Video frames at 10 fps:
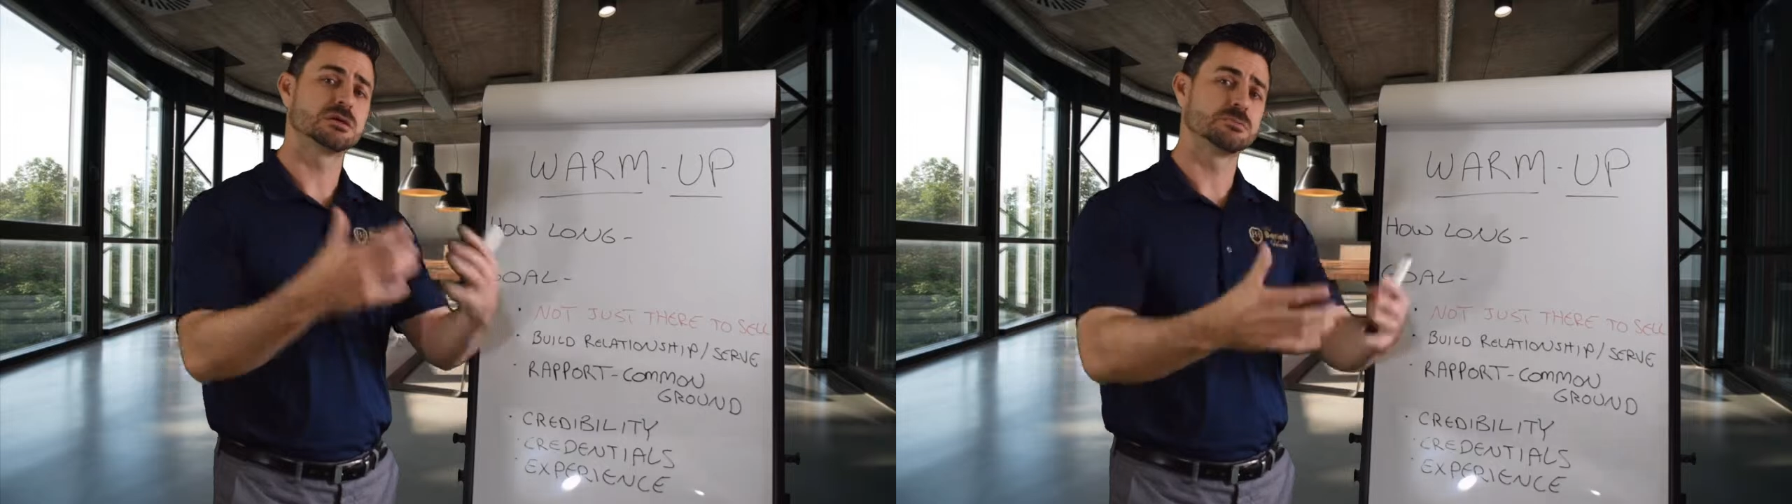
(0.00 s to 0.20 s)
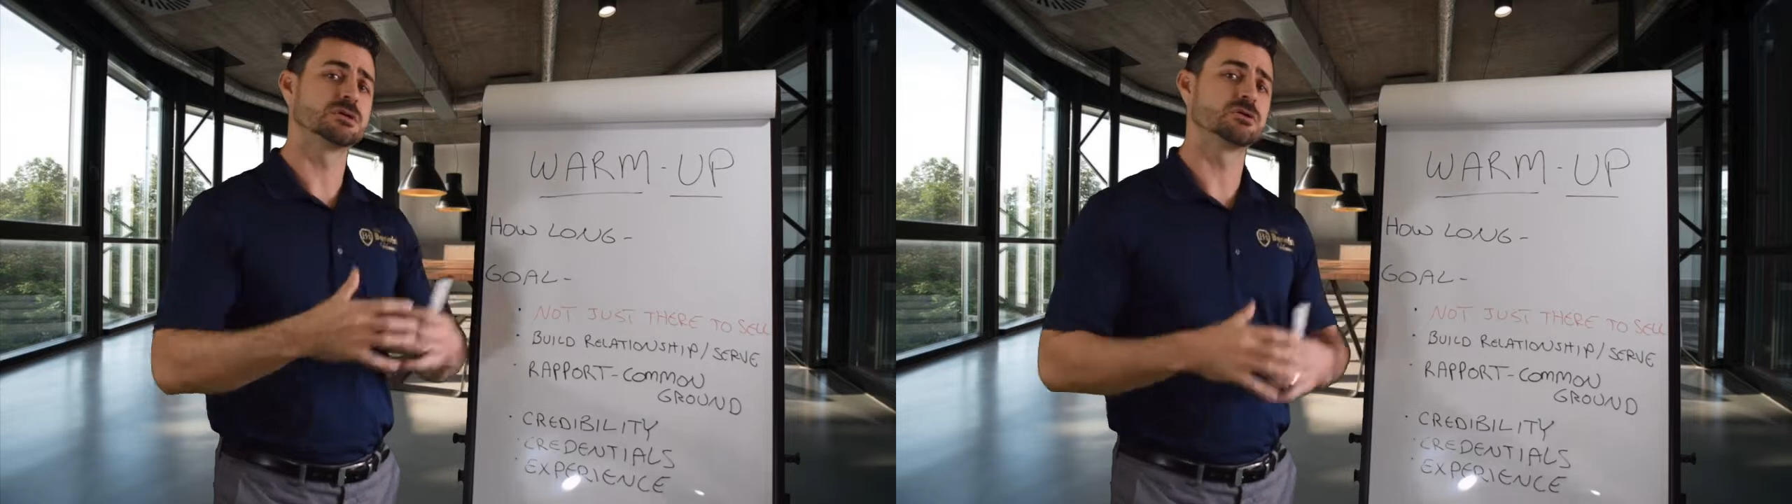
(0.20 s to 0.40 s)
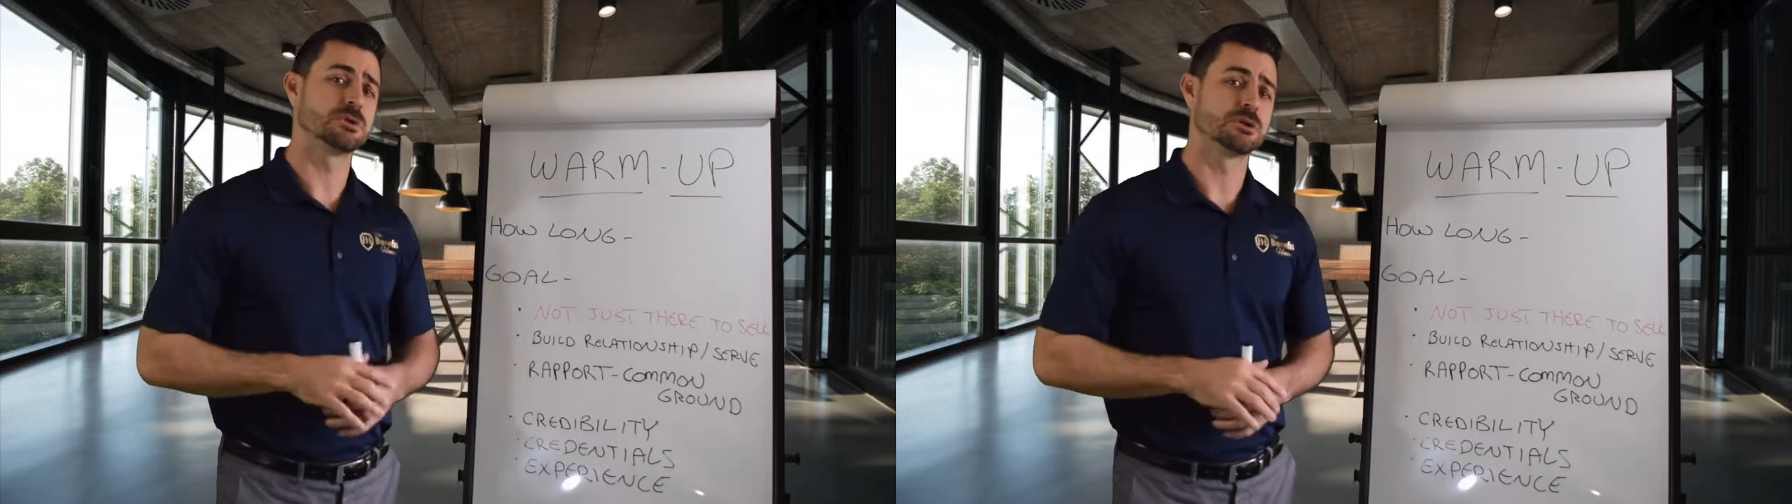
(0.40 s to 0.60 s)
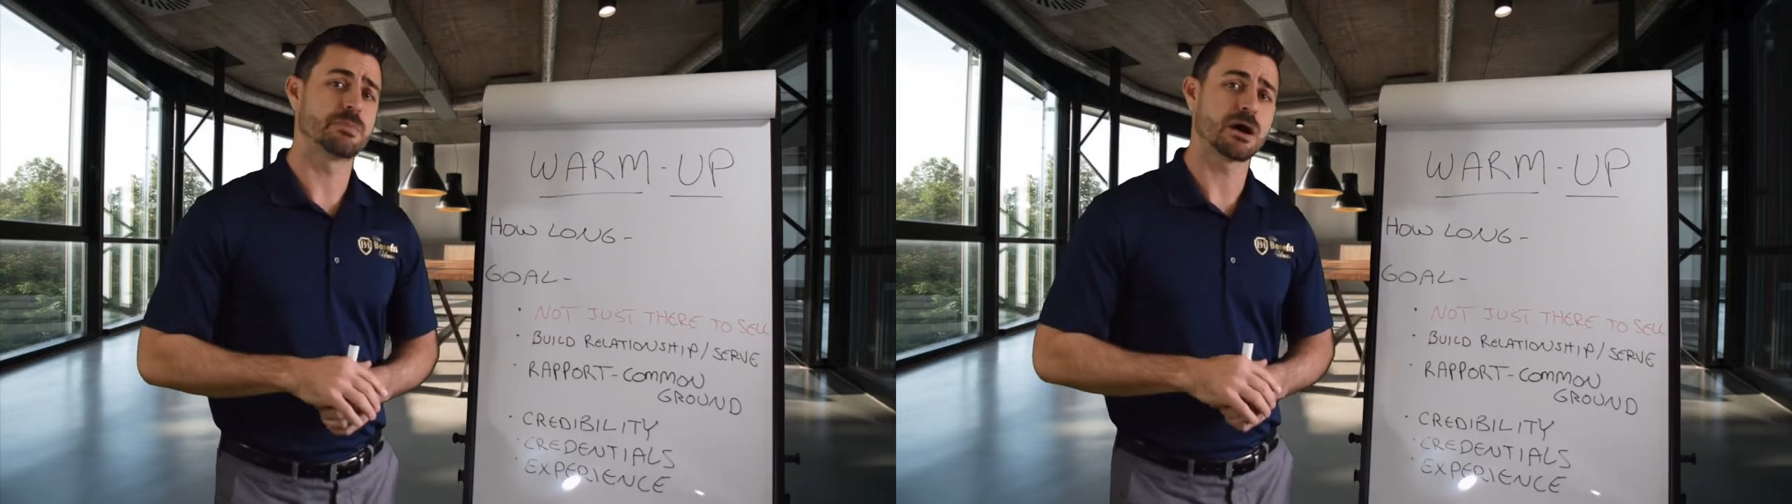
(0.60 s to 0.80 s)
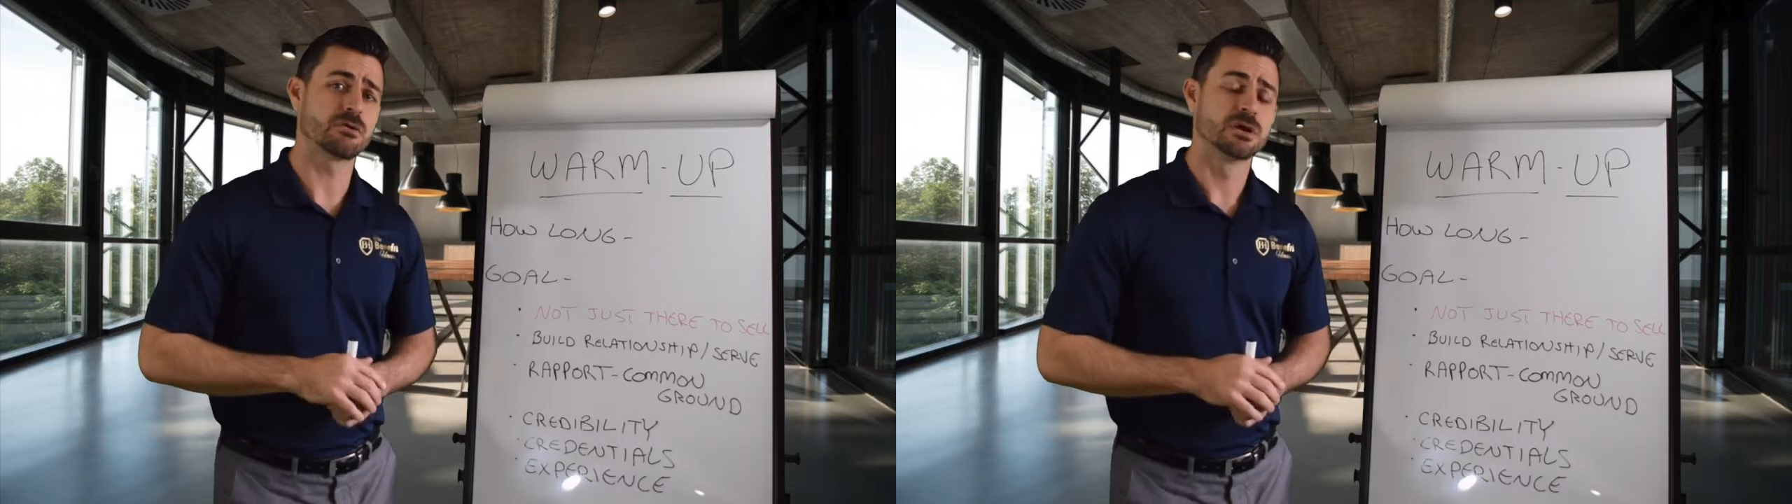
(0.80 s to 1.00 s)
to them a little bit
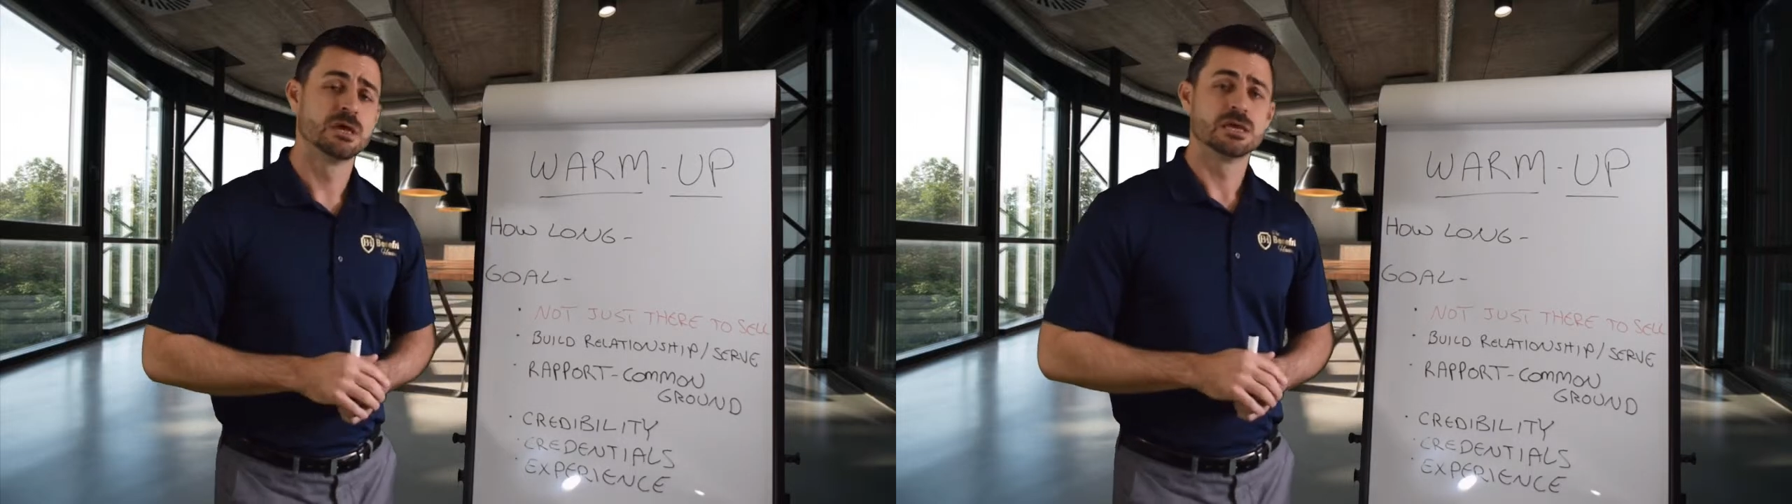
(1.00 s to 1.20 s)
about